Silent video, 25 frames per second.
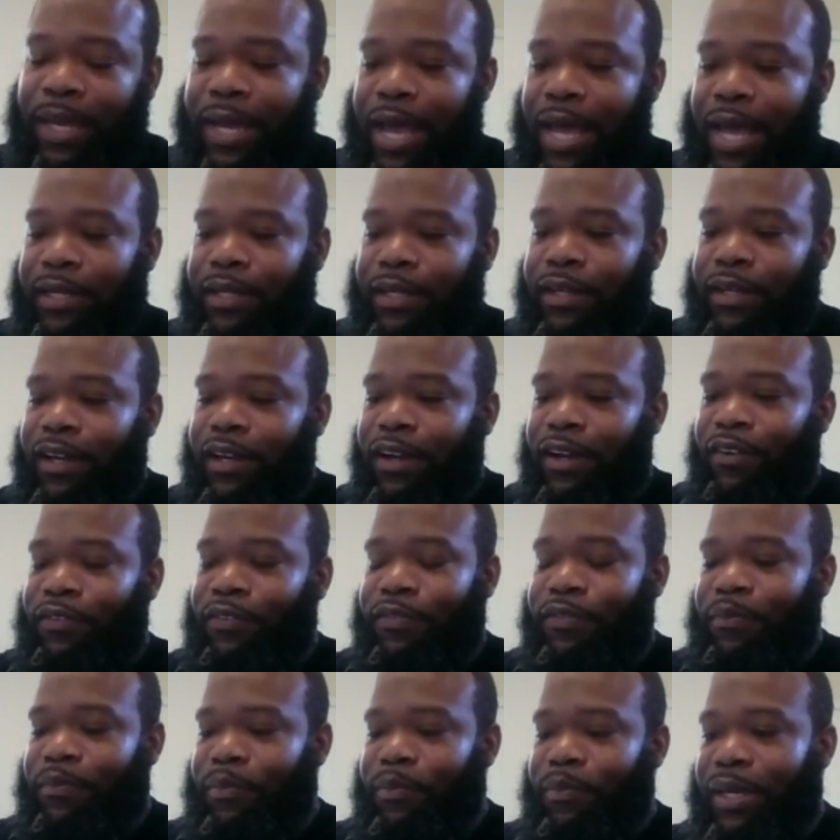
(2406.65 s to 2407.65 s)
I love
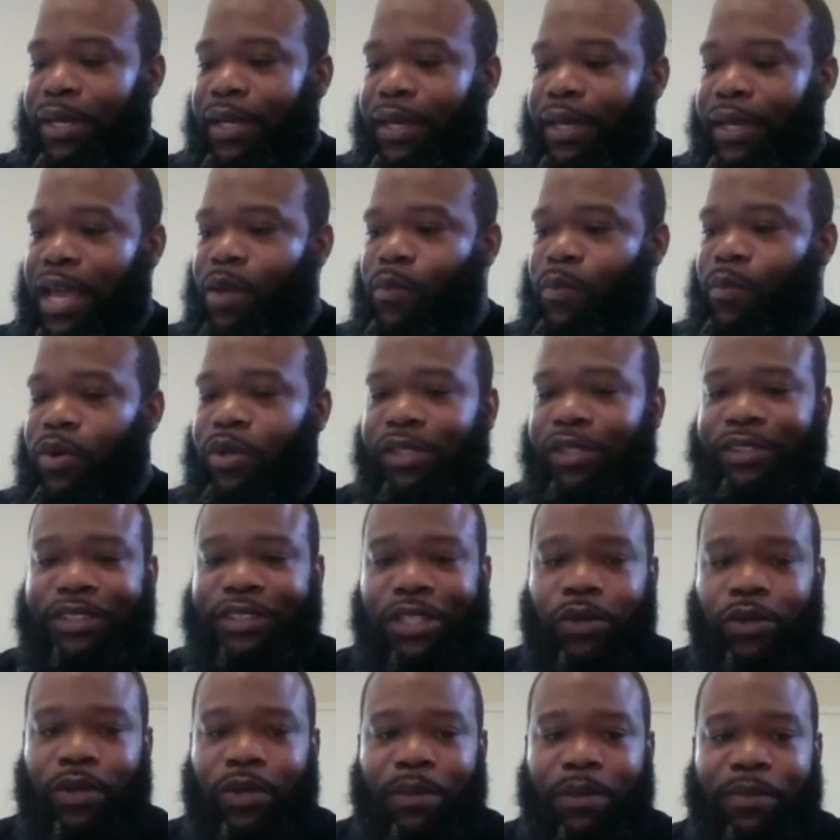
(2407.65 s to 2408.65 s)
being able to
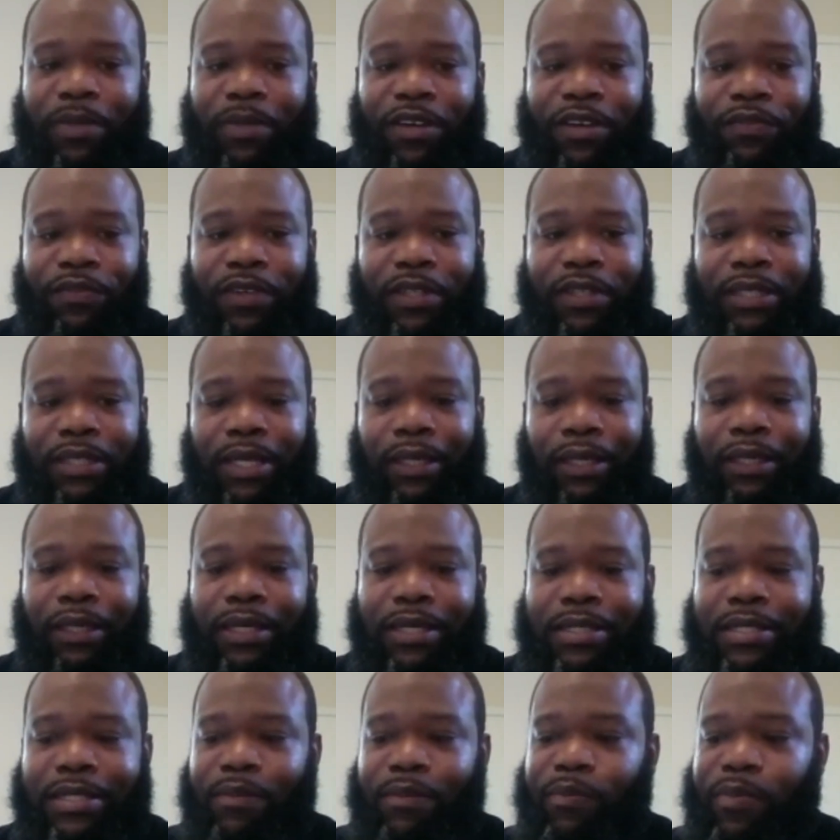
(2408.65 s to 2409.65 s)
show him different things
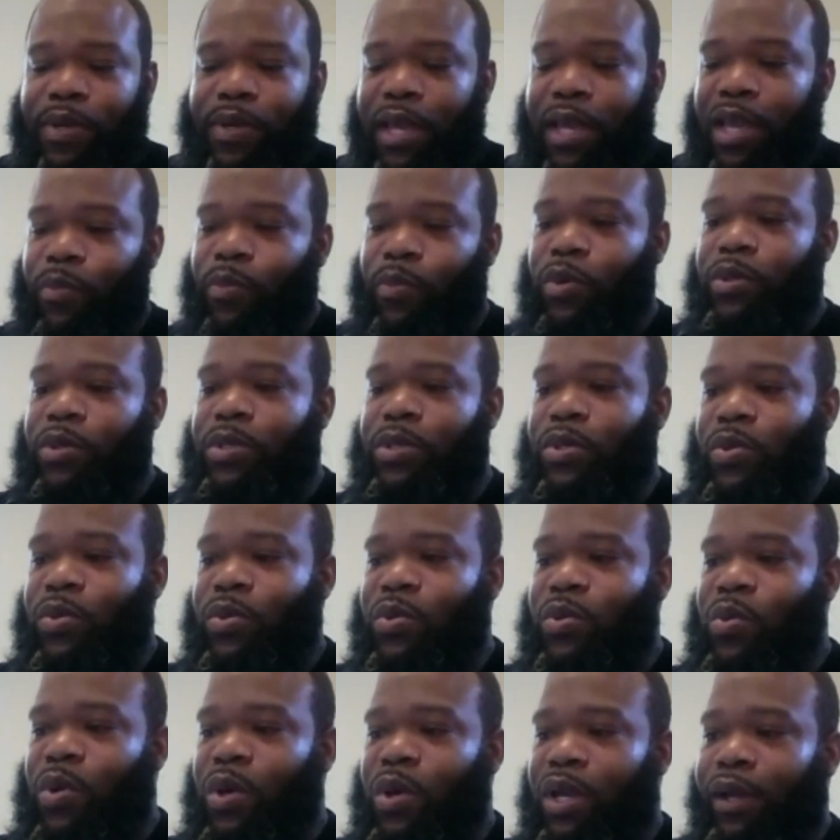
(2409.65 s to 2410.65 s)
and be able to,
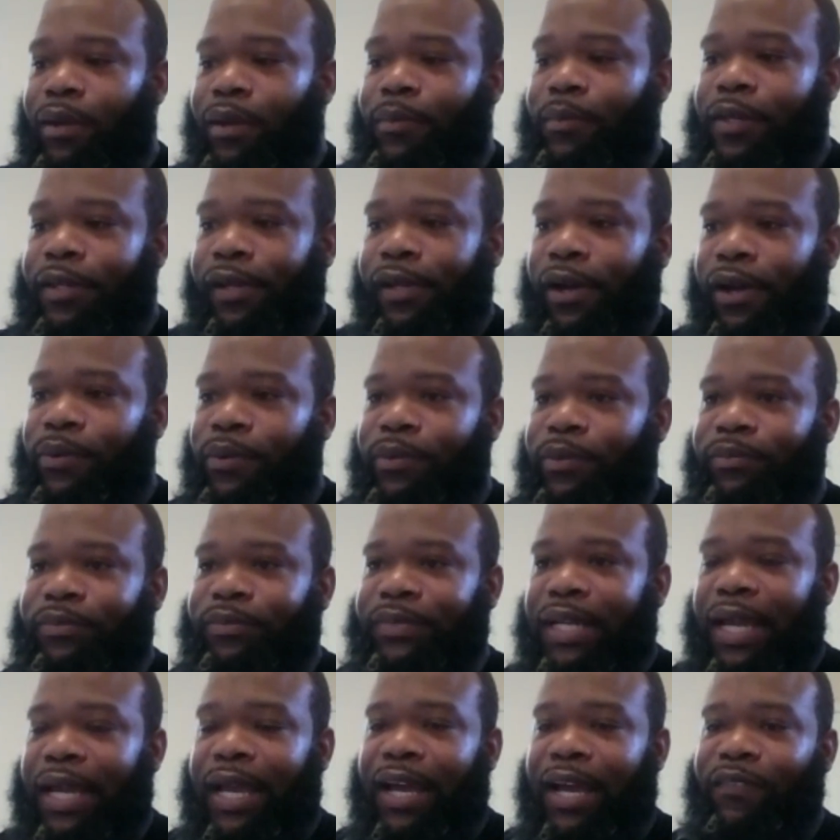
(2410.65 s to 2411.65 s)
have
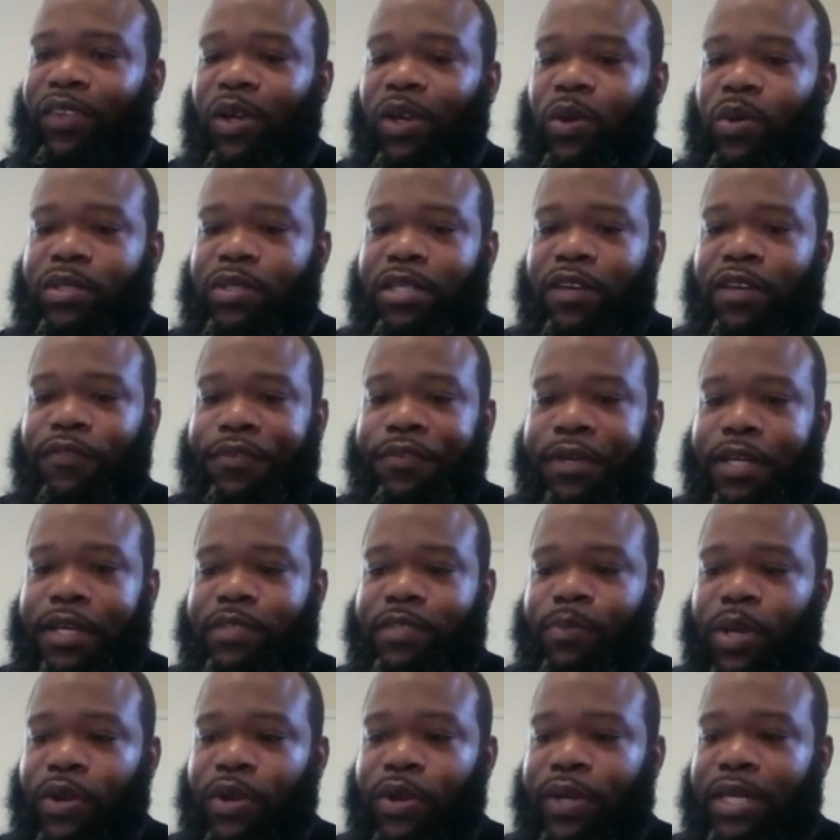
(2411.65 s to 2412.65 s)
those different
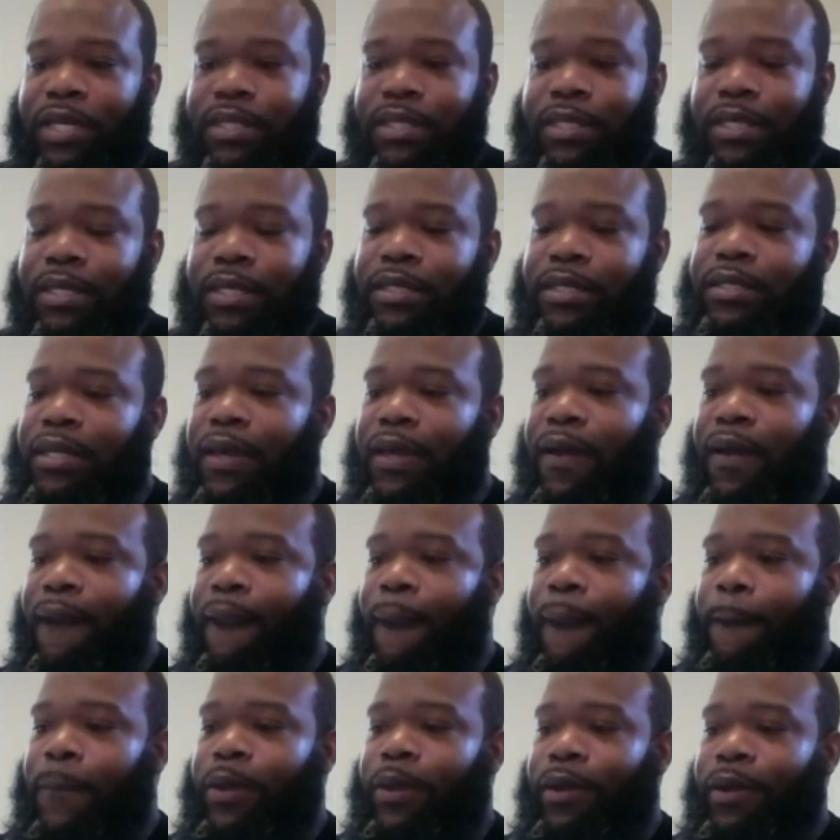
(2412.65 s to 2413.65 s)
experiences,
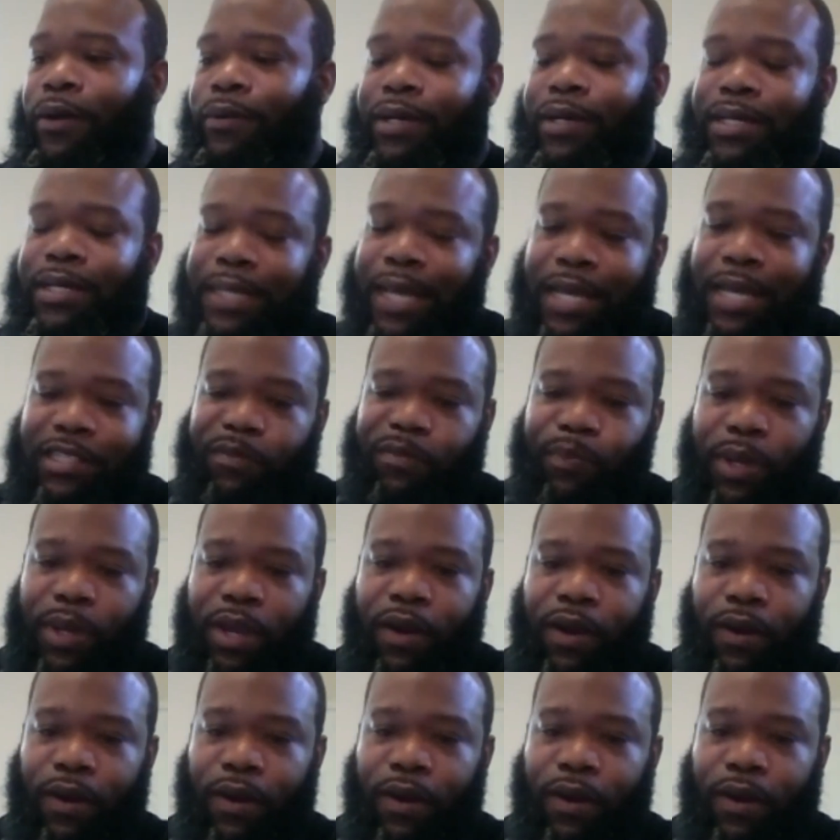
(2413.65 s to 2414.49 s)
because as a parent,